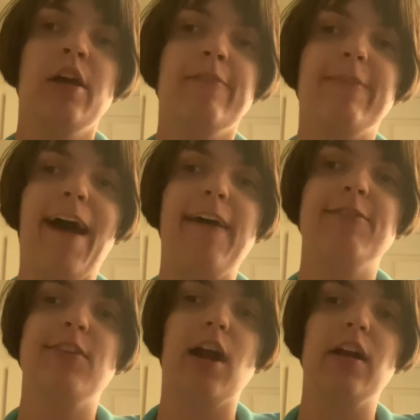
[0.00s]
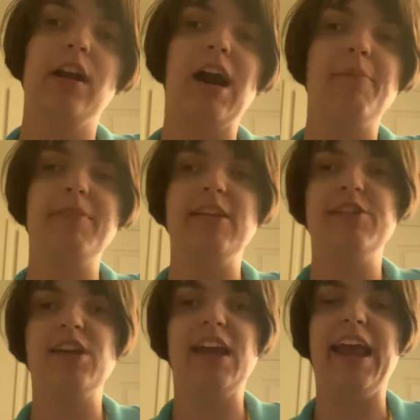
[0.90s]
five starter
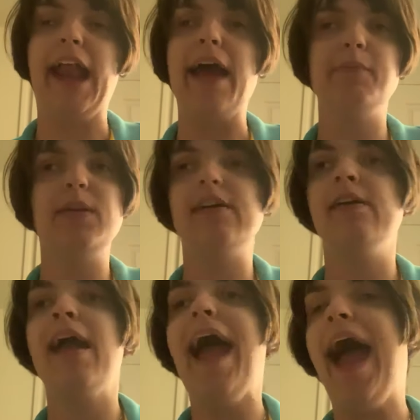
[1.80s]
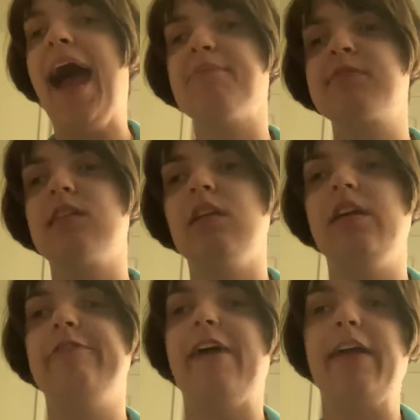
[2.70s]
competition, and I'd be
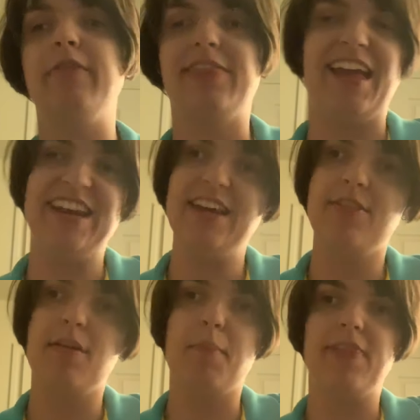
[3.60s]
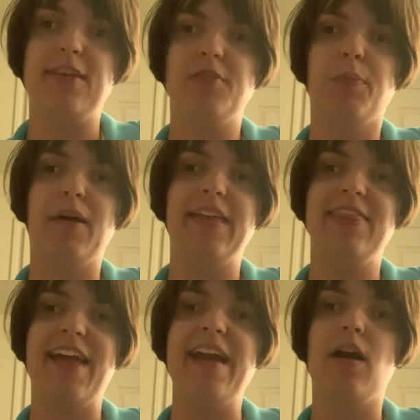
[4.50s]
absolutely fine with any of them at this point.
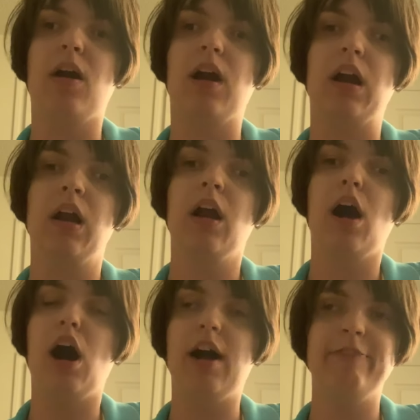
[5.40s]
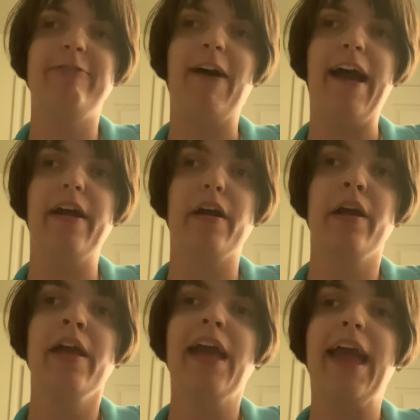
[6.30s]
They are on fire,
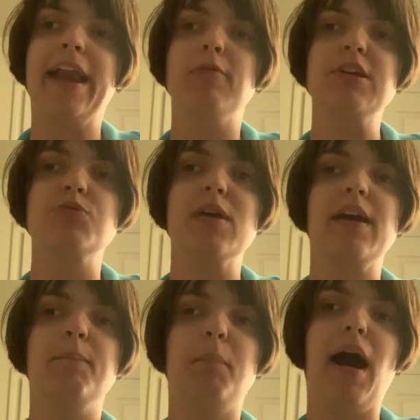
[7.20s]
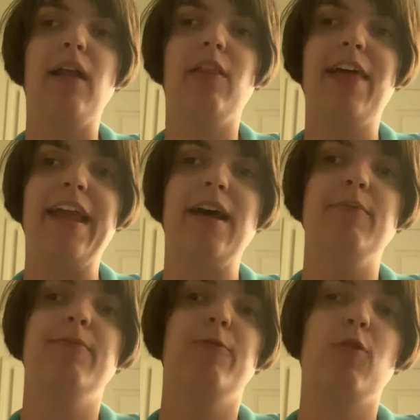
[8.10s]
and I wish we could bottle that
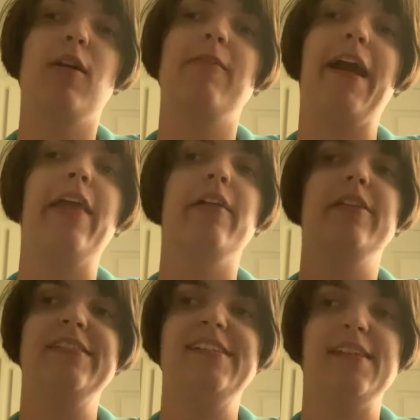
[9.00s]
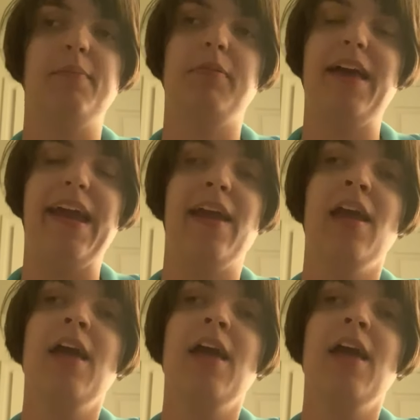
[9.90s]
up for regular season play,